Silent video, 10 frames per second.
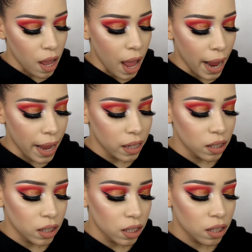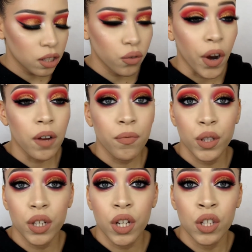And this is great for
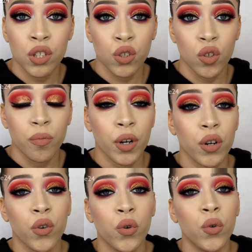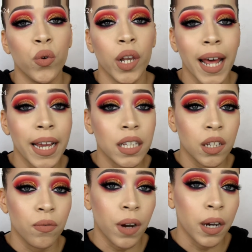the consumer who likes
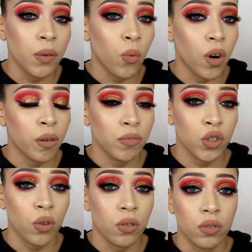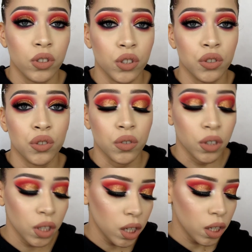a very warm tone,
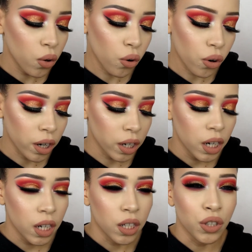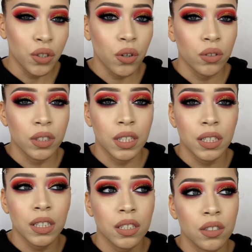neutral look, or, you know,
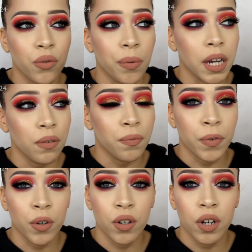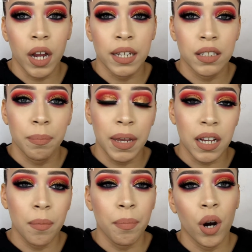this is great for as a
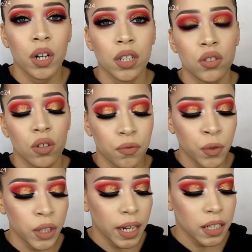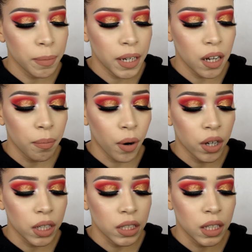makeup artist or freelance makeup
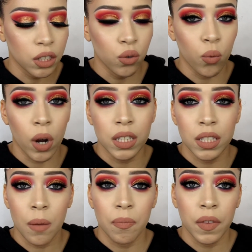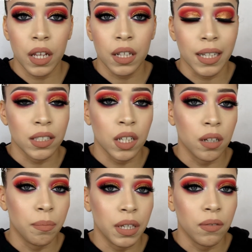artist, and you want something that's going
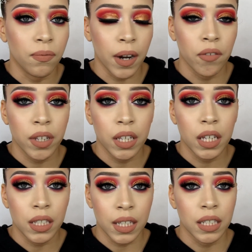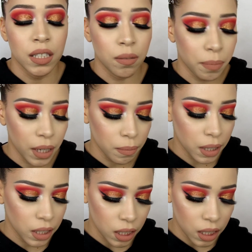to be very intense and
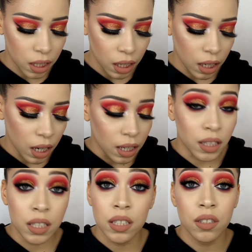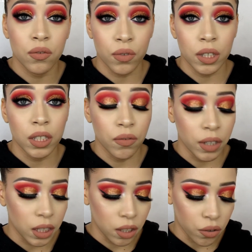pigmented. This is really,
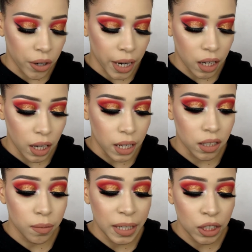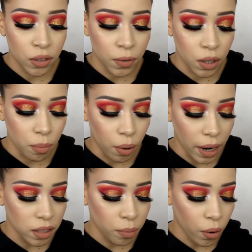really great, and especially for the
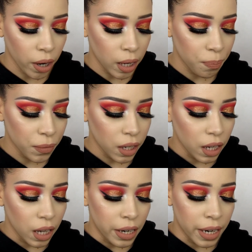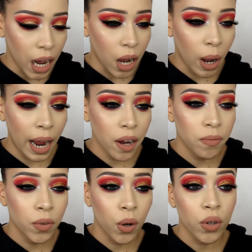price point. Now,
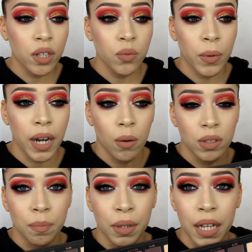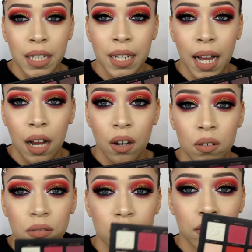I've noticed when I was blending
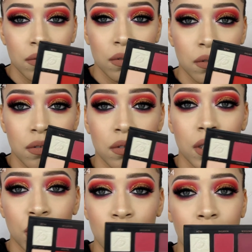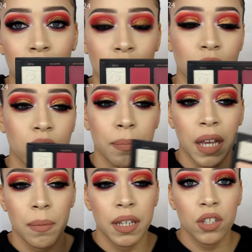out the shadows,
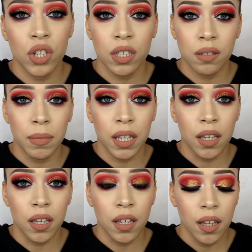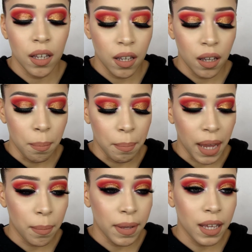maybe it's just me,
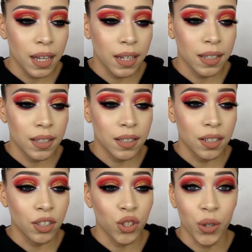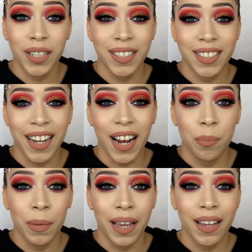maybe it's the choice that I
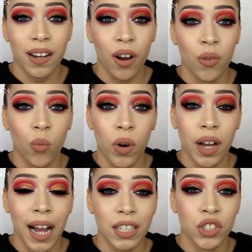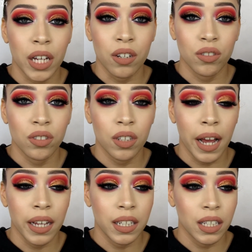made on what eyeshadows
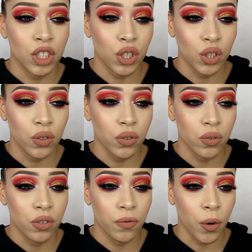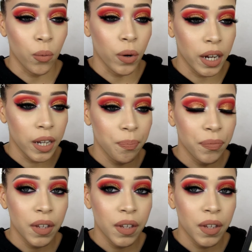I need to use for what.